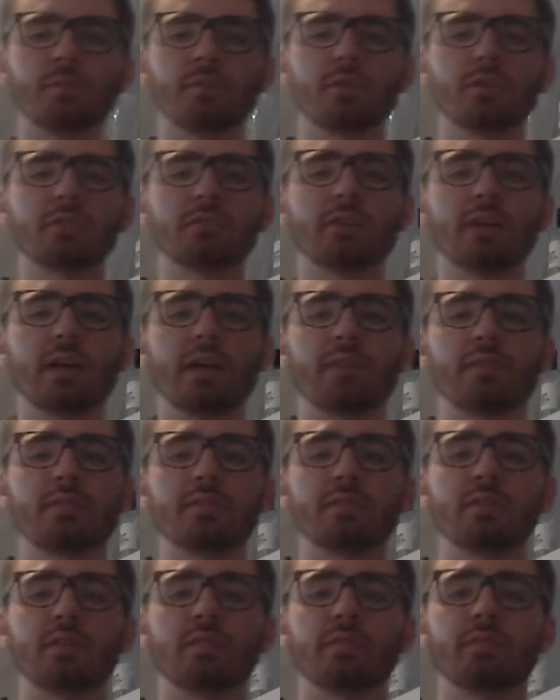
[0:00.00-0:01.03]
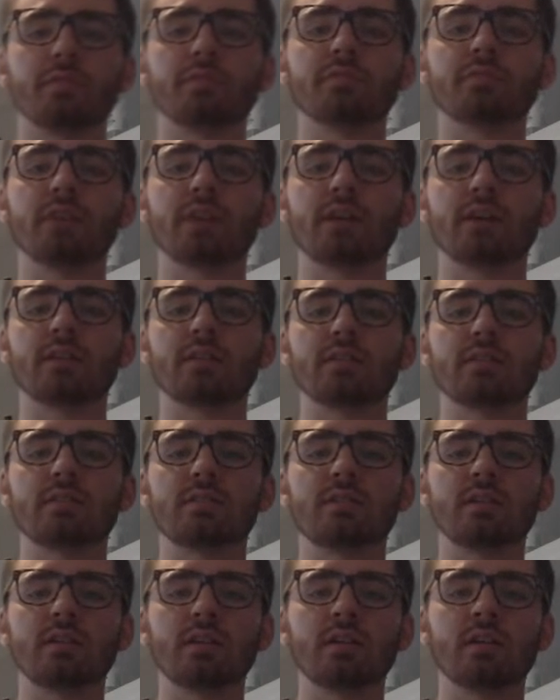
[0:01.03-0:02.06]
your life and self-reflect and
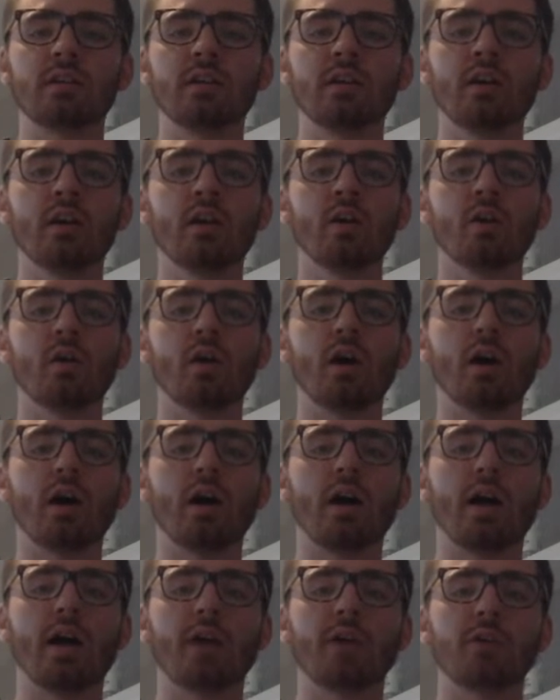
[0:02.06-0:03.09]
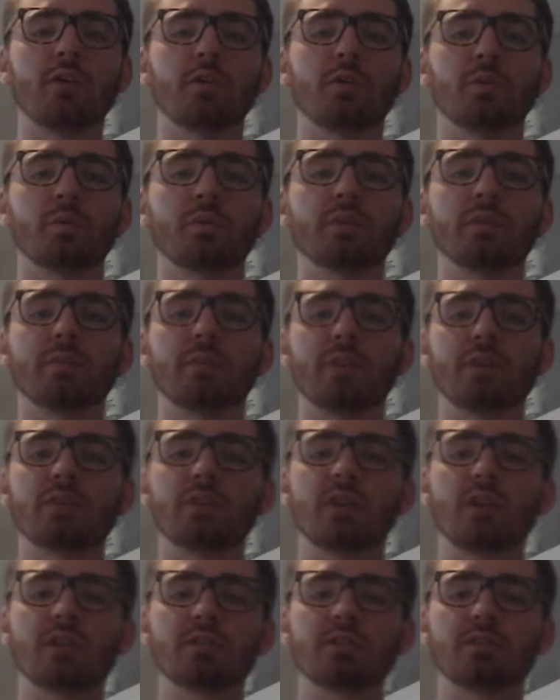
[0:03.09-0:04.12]
see how you can really make
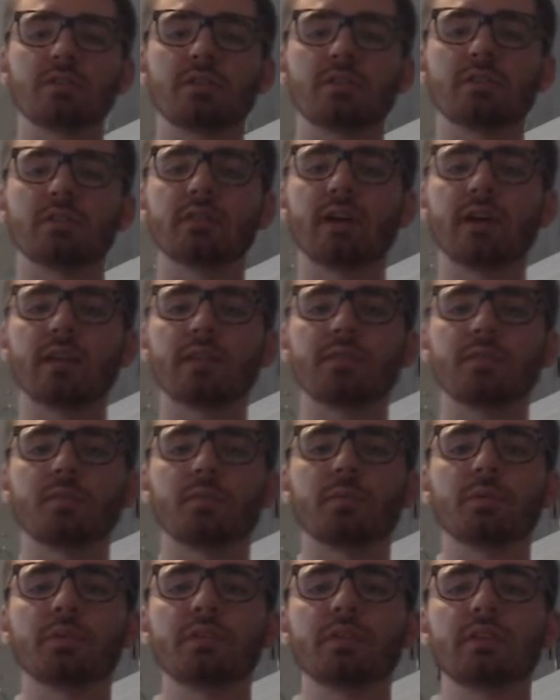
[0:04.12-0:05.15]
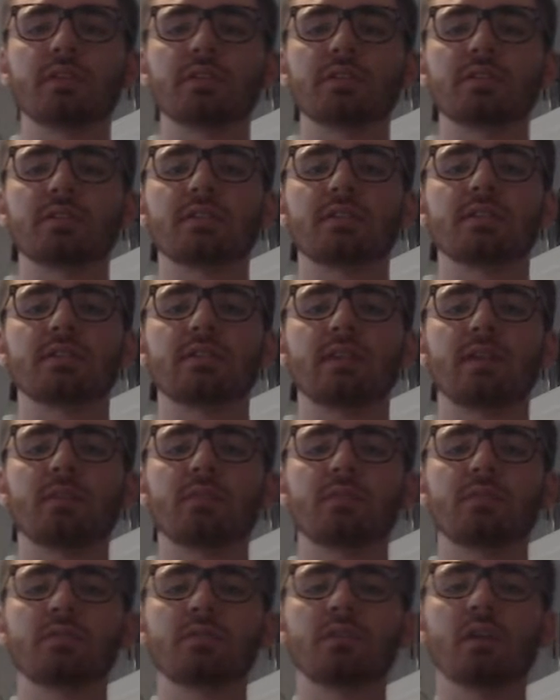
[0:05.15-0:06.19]
changes to your life and really just
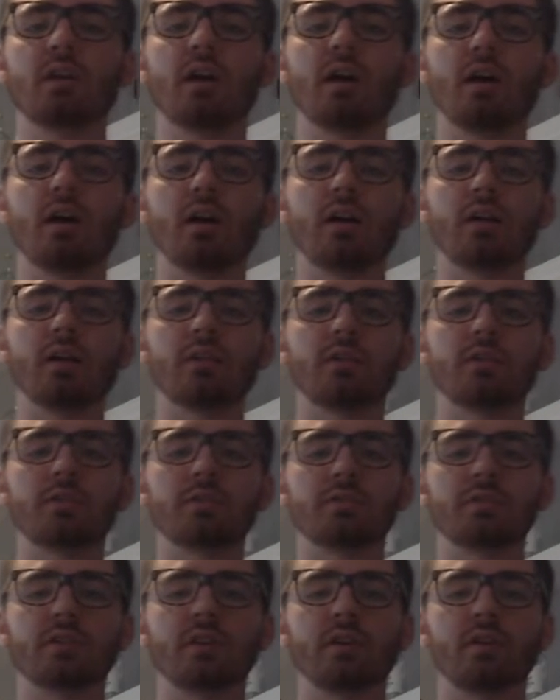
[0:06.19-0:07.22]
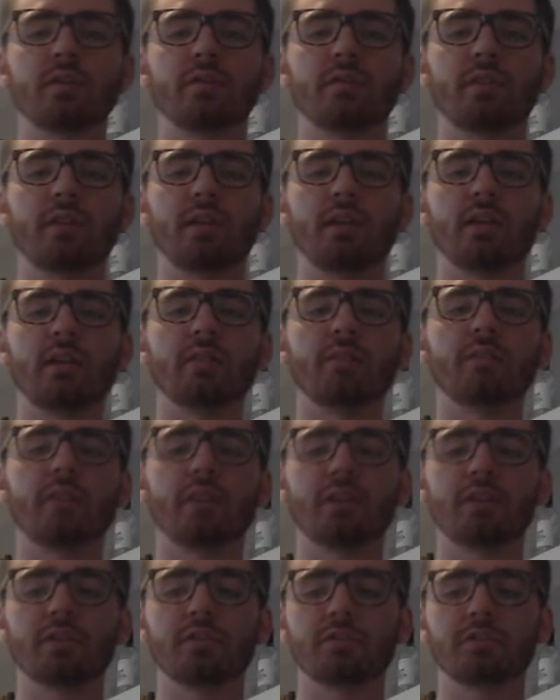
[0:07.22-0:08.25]
accept yourself and
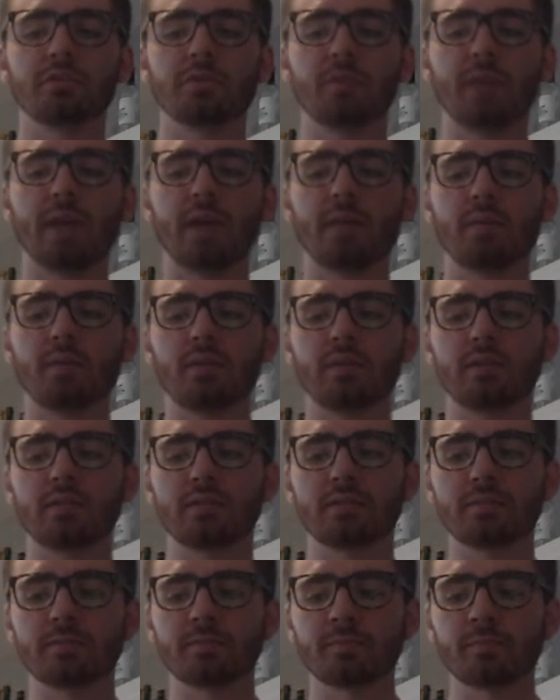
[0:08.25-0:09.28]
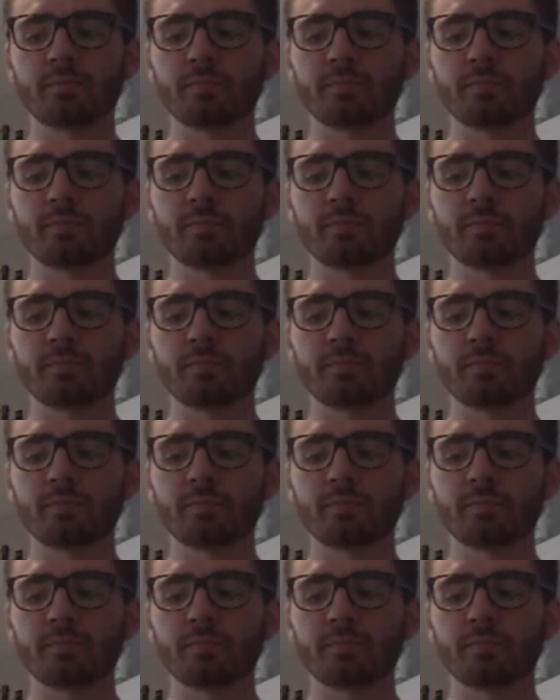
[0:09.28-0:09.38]
find your true happiness.